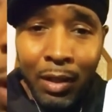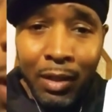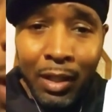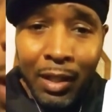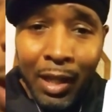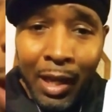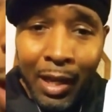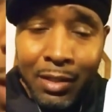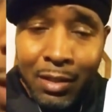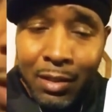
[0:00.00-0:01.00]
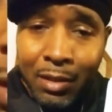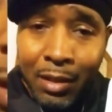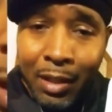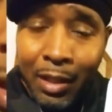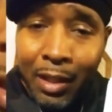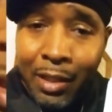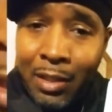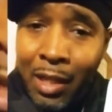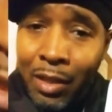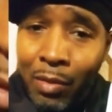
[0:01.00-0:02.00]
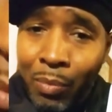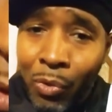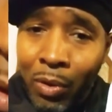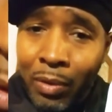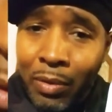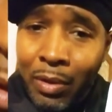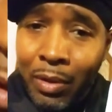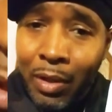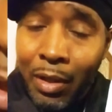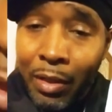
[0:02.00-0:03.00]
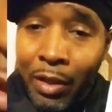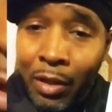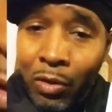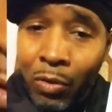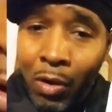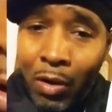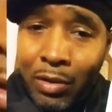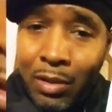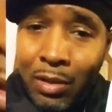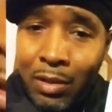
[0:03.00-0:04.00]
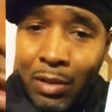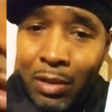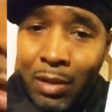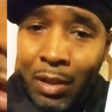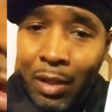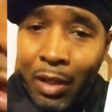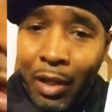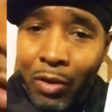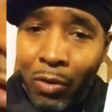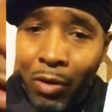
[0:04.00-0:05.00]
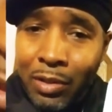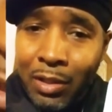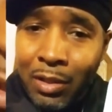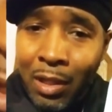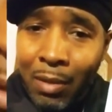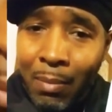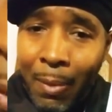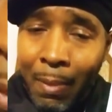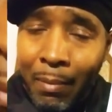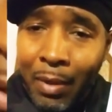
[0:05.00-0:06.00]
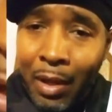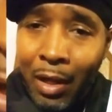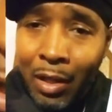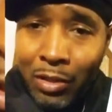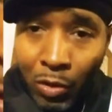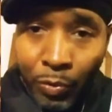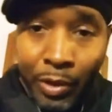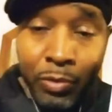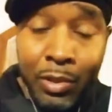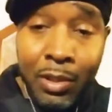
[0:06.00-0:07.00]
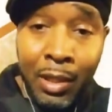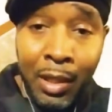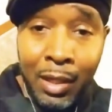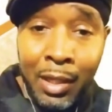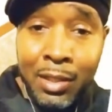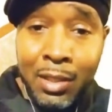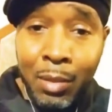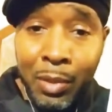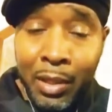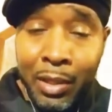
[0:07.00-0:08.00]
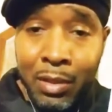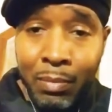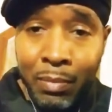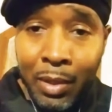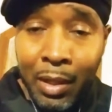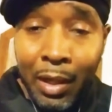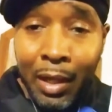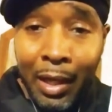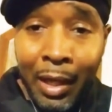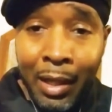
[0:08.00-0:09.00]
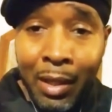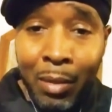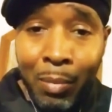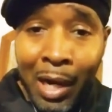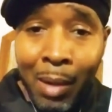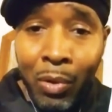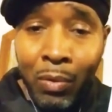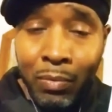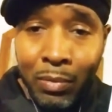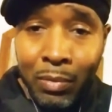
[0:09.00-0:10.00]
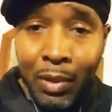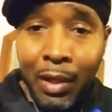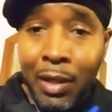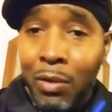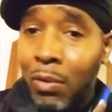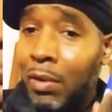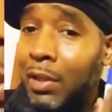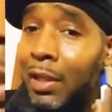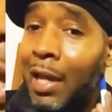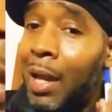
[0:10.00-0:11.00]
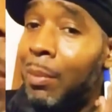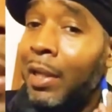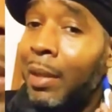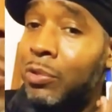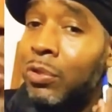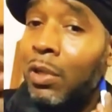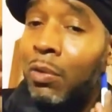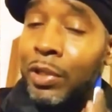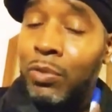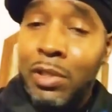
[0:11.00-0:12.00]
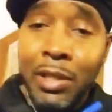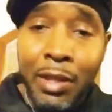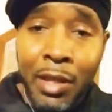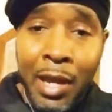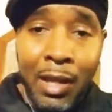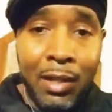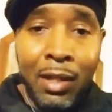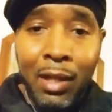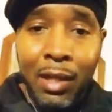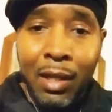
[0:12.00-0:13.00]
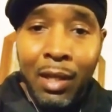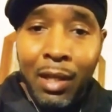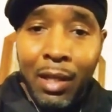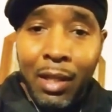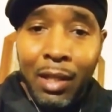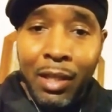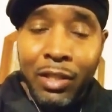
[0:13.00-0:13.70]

The X is nothing more than the cross. It crosses up. So when you see in the symbolism in the Bible and on the ambulance truck, when you see that the